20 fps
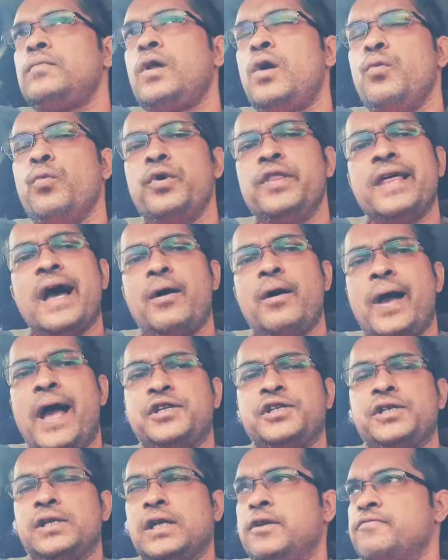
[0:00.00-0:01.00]
without
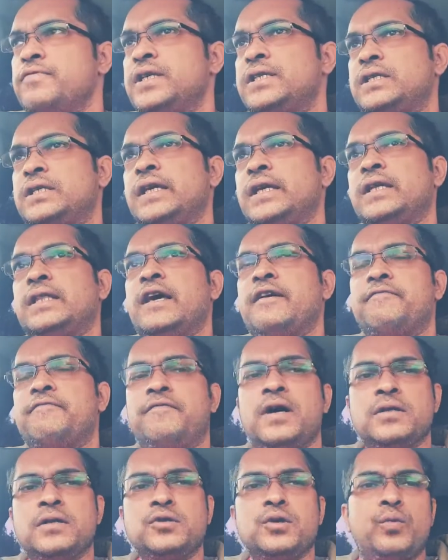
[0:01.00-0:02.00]
actually risking their
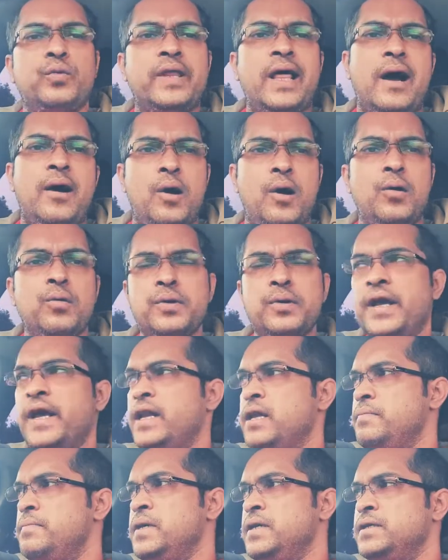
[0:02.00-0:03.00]
funds or without holding
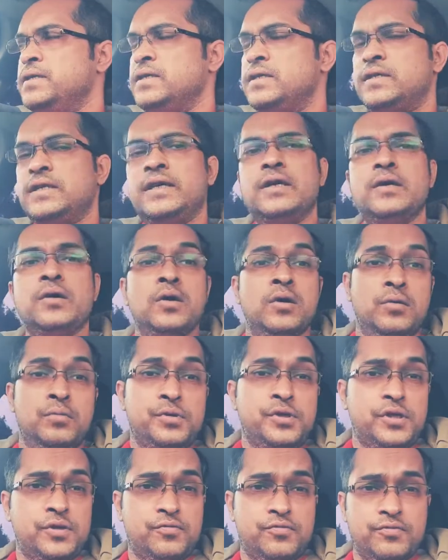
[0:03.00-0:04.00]
any BTC,
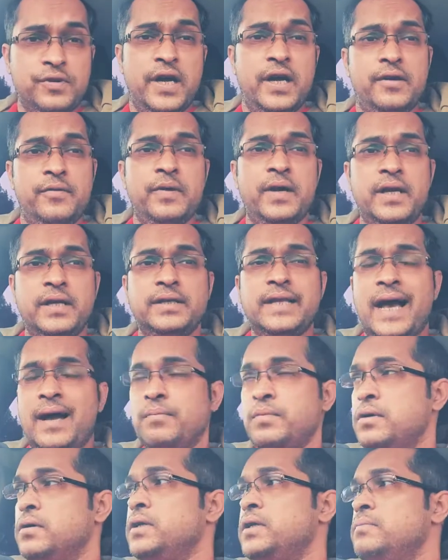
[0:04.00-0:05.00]
which is really, really
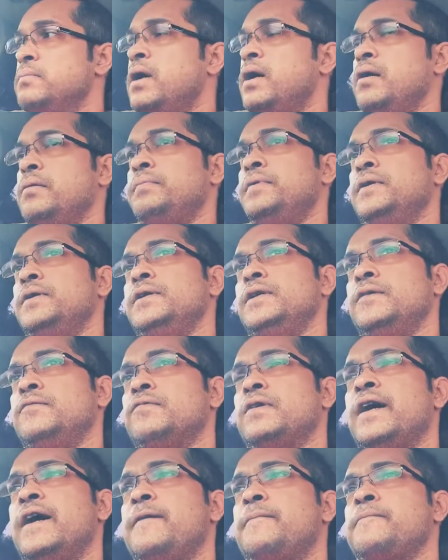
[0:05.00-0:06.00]
damn good in my opinion,
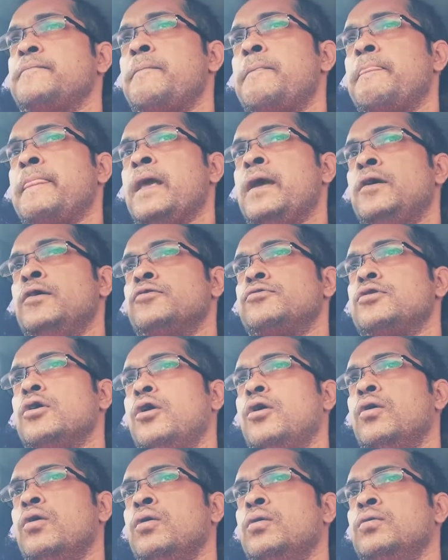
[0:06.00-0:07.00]
right?
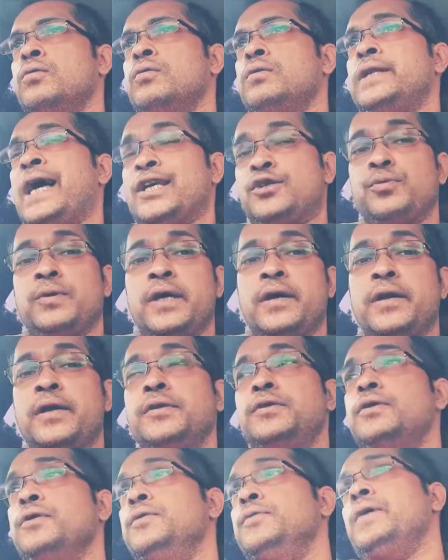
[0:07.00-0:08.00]
So that's what they're going
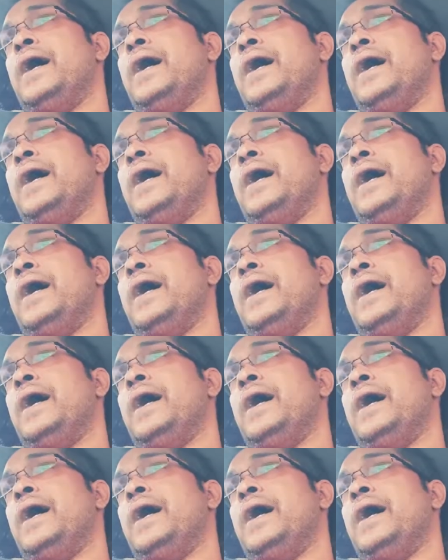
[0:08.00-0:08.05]
to do.